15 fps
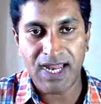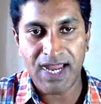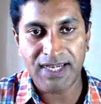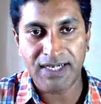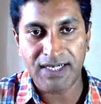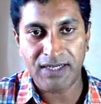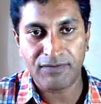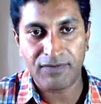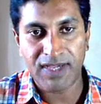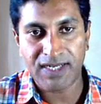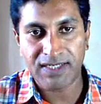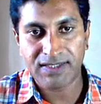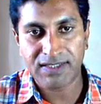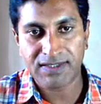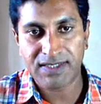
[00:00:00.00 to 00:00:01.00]
identifier
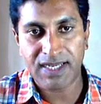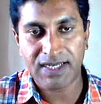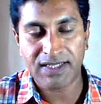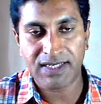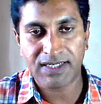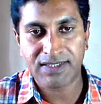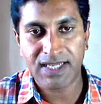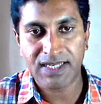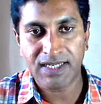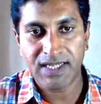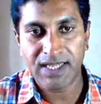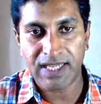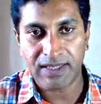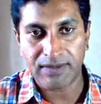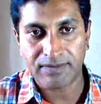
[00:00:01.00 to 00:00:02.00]
is assigned, that is an
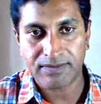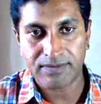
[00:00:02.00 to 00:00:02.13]
A.